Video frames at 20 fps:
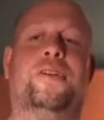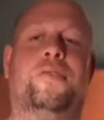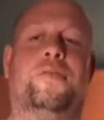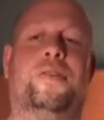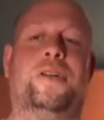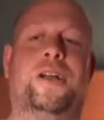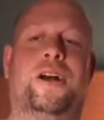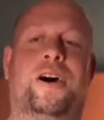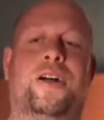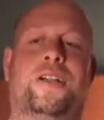
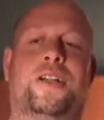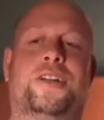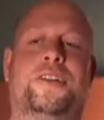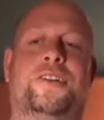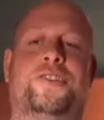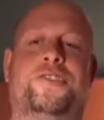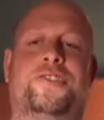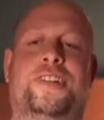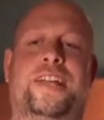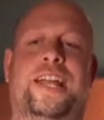We all
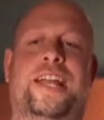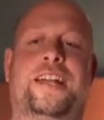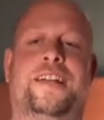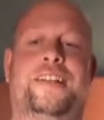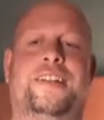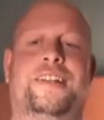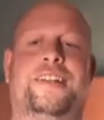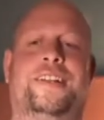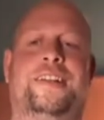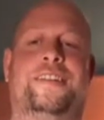understand
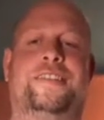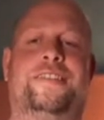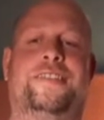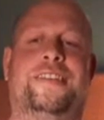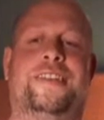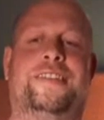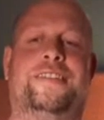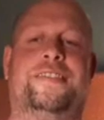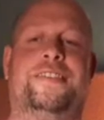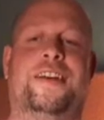it.
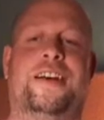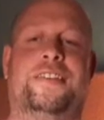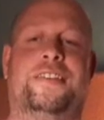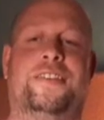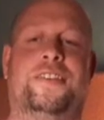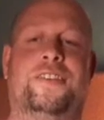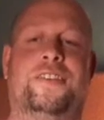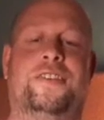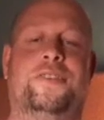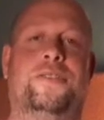It's
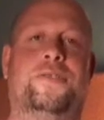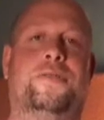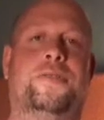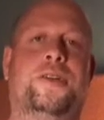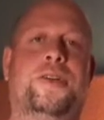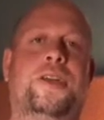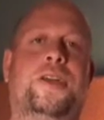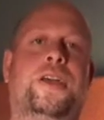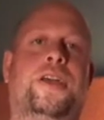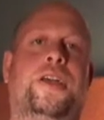nothing new.
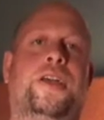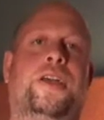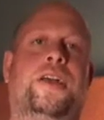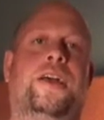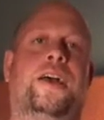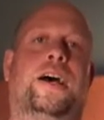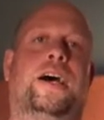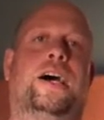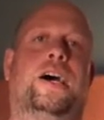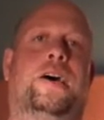
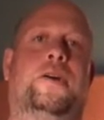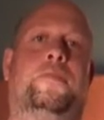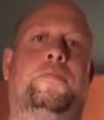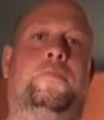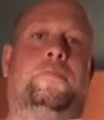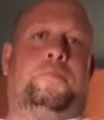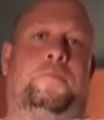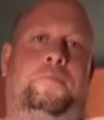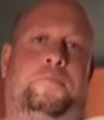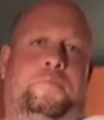
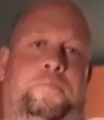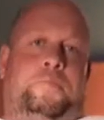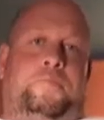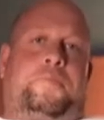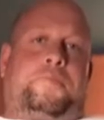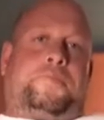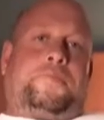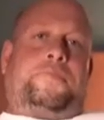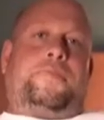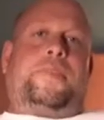
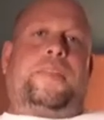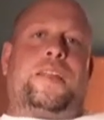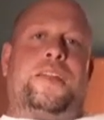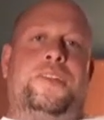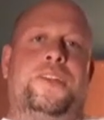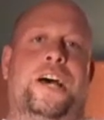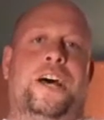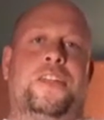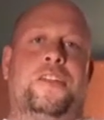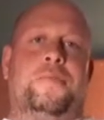
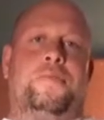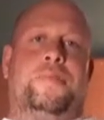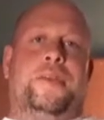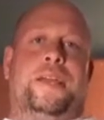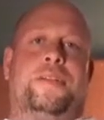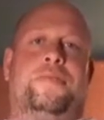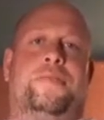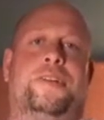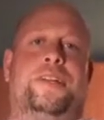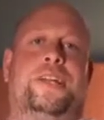Another
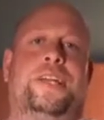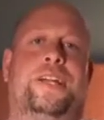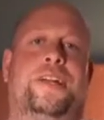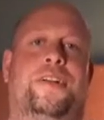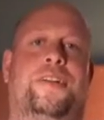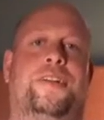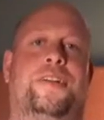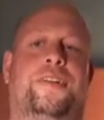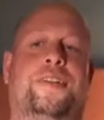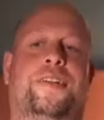big one
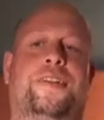here.